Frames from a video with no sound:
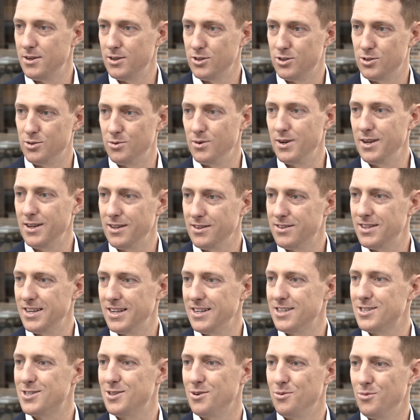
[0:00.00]
doing
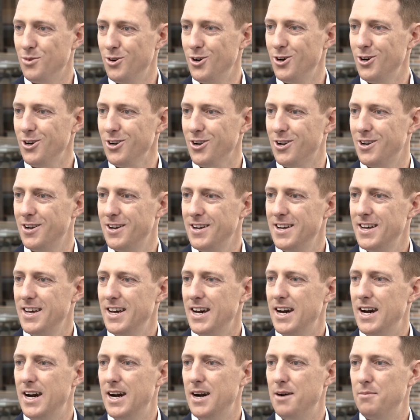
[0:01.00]
things that work,
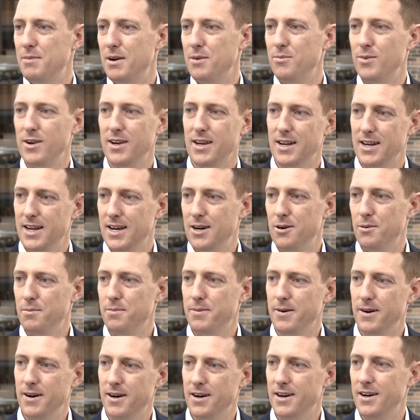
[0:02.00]
and we can help
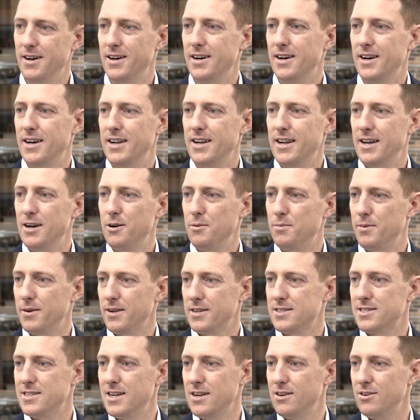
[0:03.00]

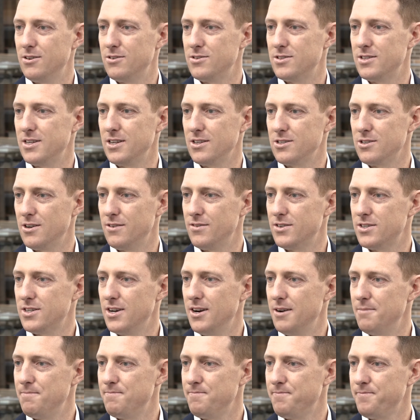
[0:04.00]
extend those things over
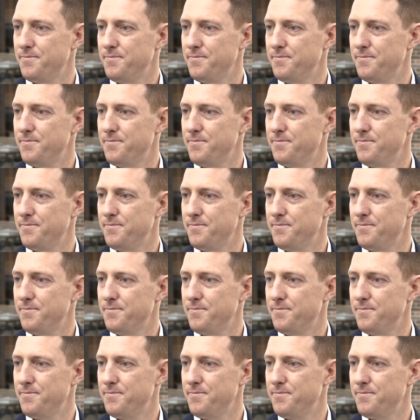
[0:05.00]
time.